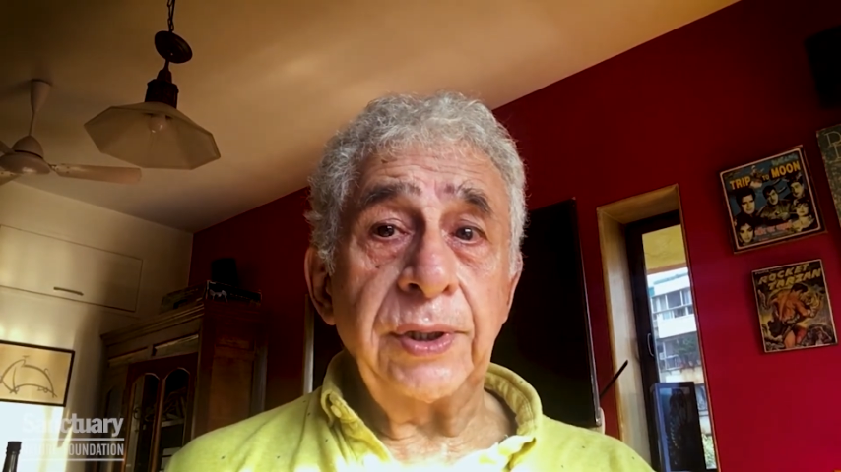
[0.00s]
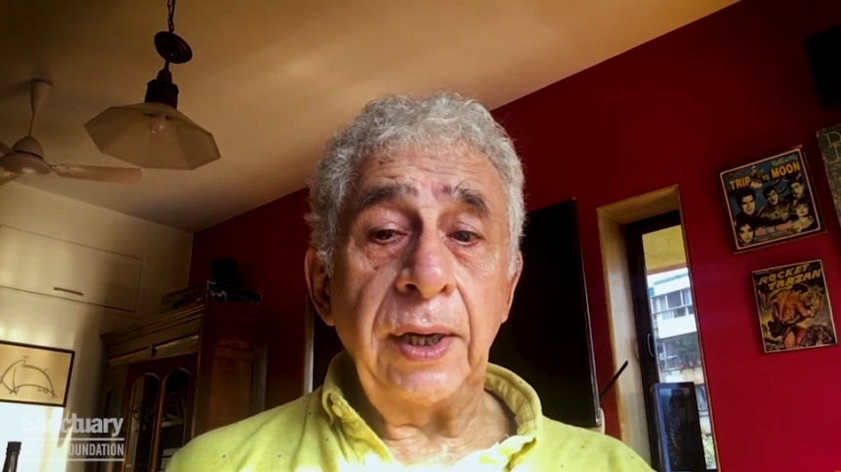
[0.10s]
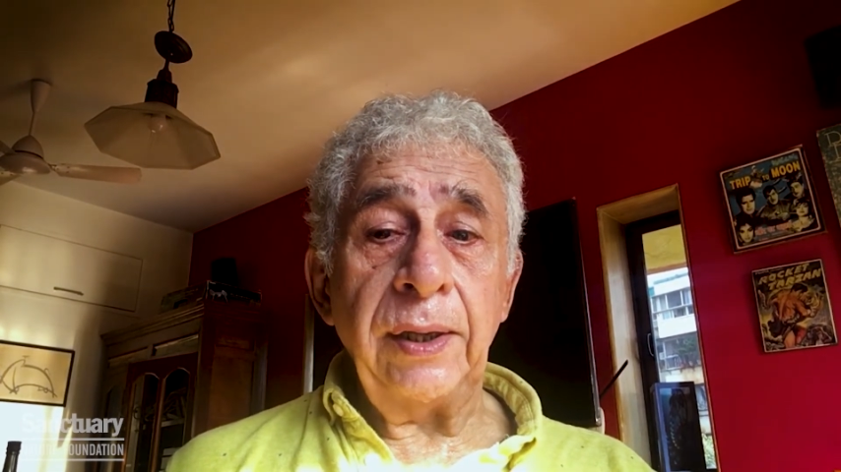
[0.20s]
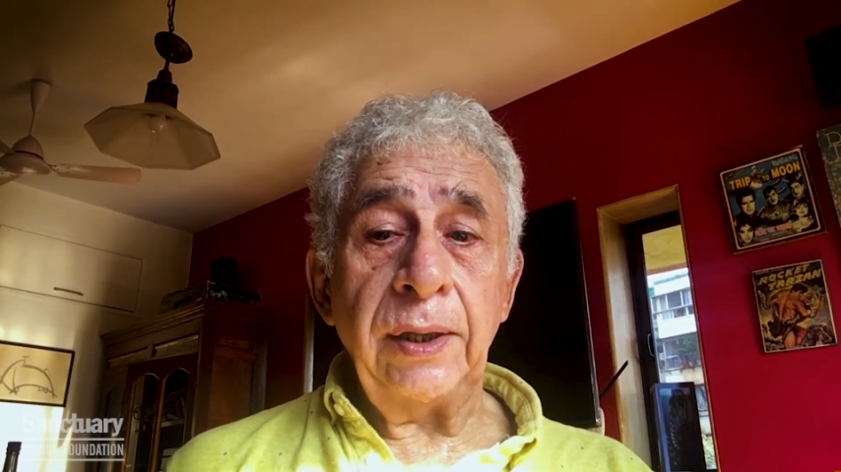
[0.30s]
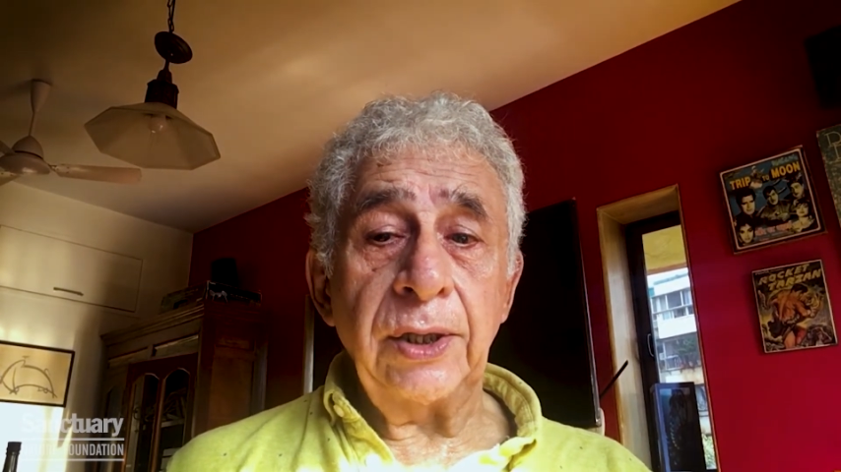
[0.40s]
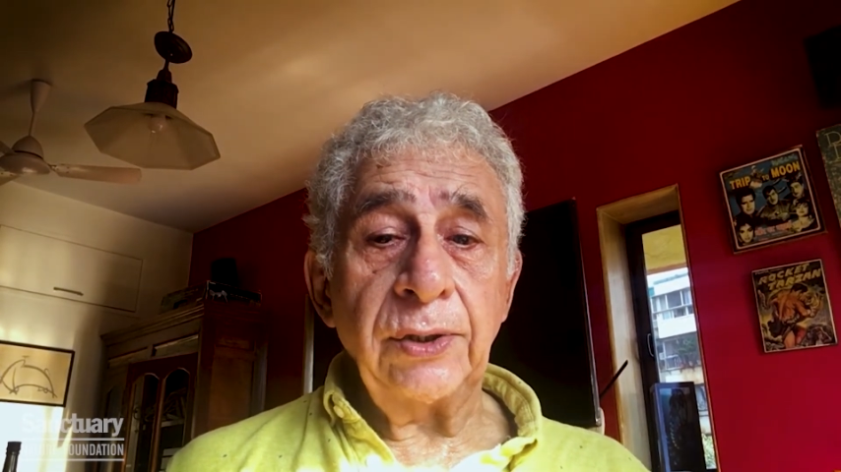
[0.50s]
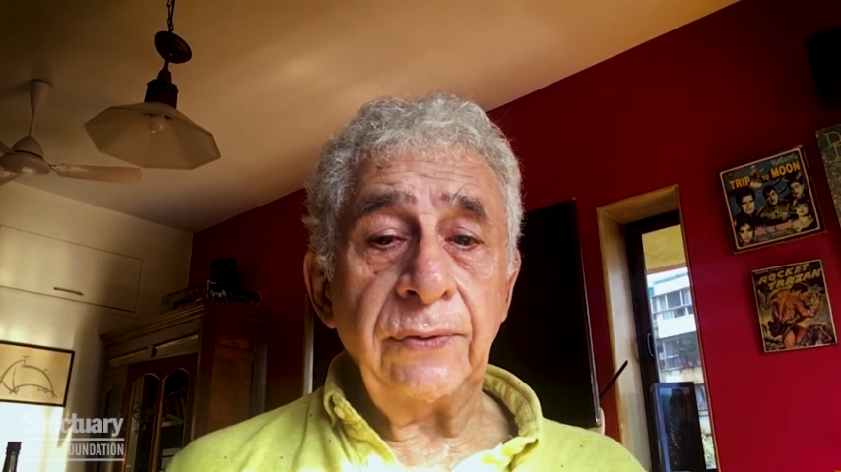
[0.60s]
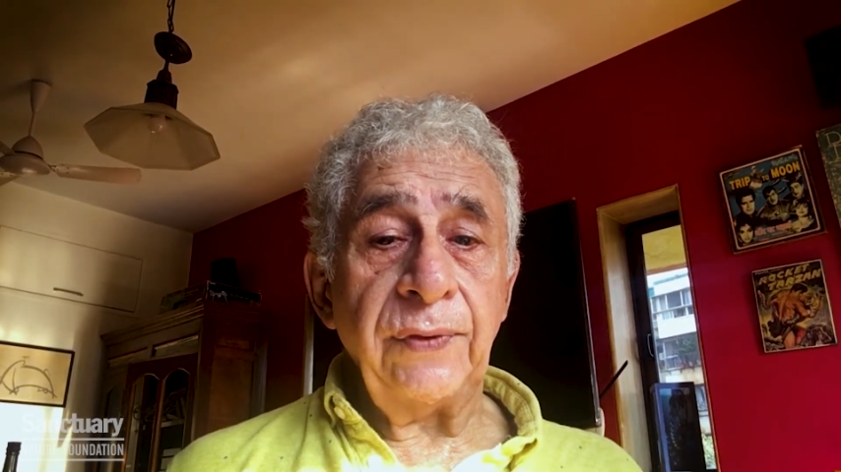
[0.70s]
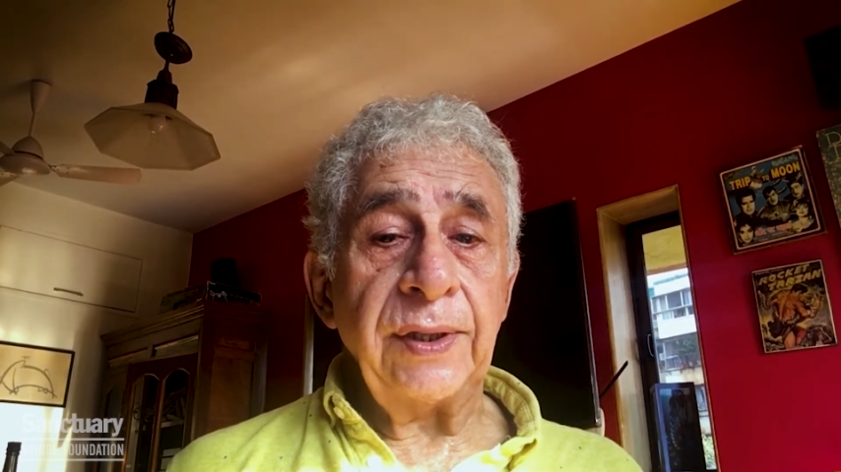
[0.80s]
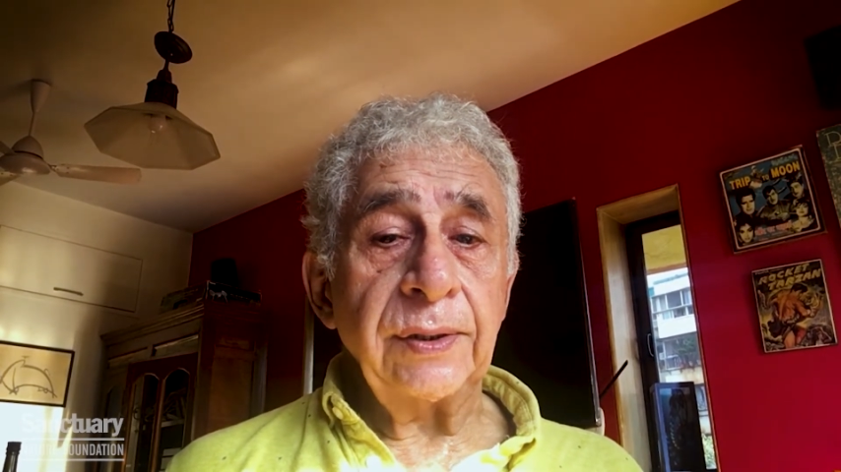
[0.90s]
tilling his
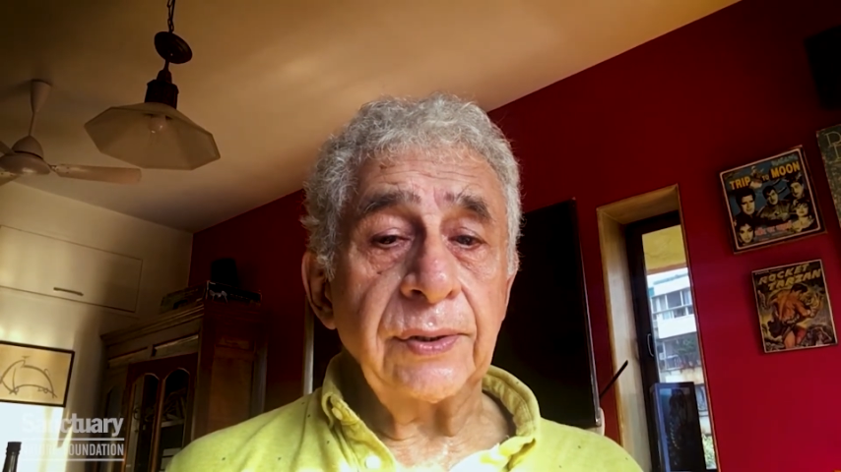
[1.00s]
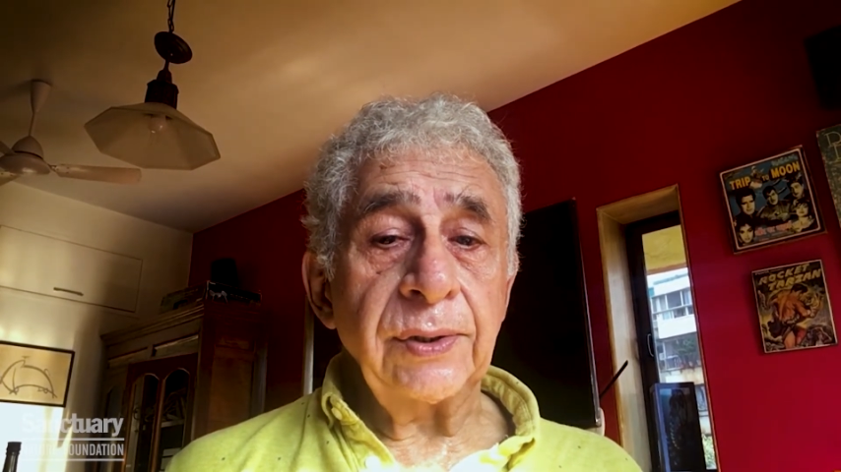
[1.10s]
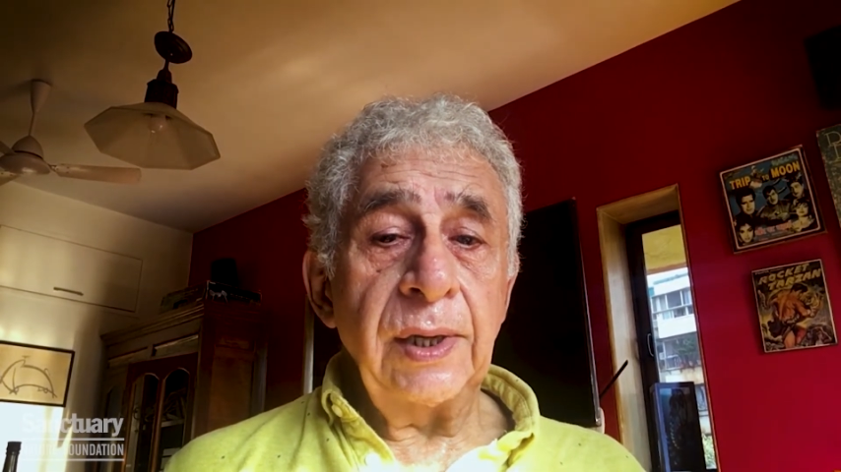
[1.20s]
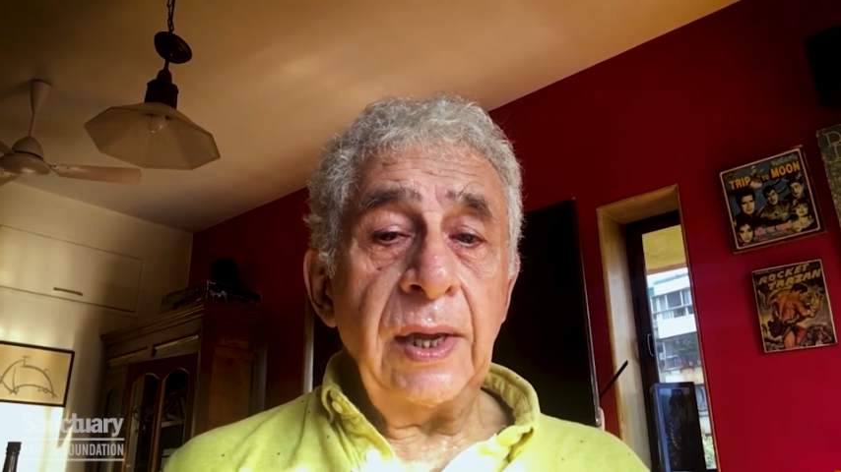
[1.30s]
fields.